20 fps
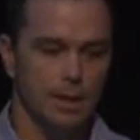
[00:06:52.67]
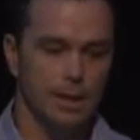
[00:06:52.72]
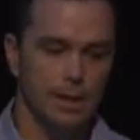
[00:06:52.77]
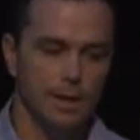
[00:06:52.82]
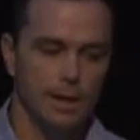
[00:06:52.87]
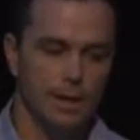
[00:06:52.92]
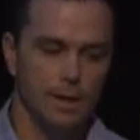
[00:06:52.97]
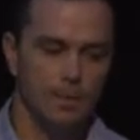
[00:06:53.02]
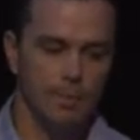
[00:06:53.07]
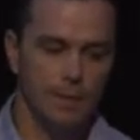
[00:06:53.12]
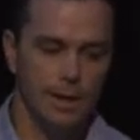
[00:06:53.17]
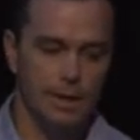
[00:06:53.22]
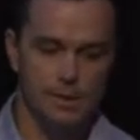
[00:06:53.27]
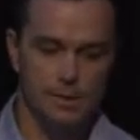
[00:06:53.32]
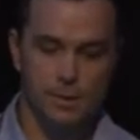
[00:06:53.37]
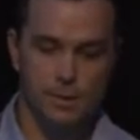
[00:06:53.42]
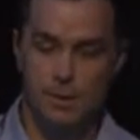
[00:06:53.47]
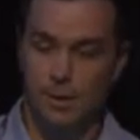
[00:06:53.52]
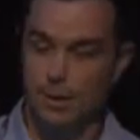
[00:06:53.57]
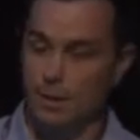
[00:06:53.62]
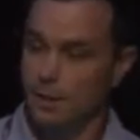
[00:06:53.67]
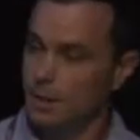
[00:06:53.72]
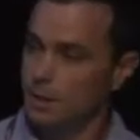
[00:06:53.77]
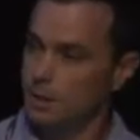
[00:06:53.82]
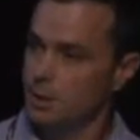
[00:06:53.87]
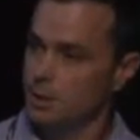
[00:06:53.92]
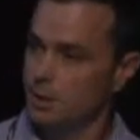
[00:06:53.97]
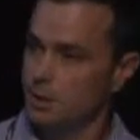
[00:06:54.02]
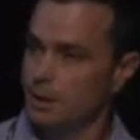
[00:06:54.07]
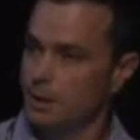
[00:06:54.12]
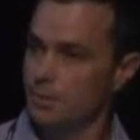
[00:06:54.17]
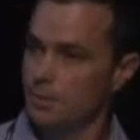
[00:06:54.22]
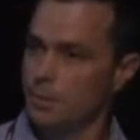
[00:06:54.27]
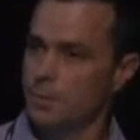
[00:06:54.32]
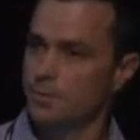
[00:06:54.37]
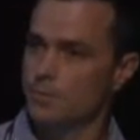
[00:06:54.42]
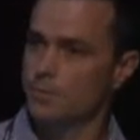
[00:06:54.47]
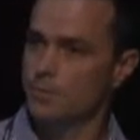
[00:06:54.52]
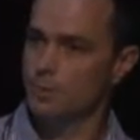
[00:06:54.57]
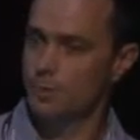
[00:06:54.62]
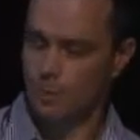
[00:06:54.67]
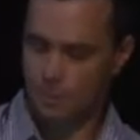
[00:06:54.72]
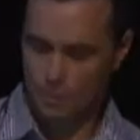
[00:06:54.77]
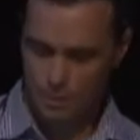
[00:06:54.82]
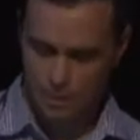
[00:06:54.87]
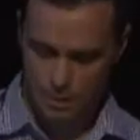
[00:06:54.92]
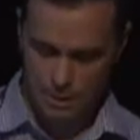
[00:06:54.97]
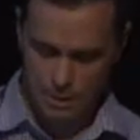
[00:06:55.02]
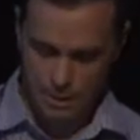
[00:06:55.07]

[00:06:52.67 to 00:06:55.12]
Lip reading: As I said, initially it was for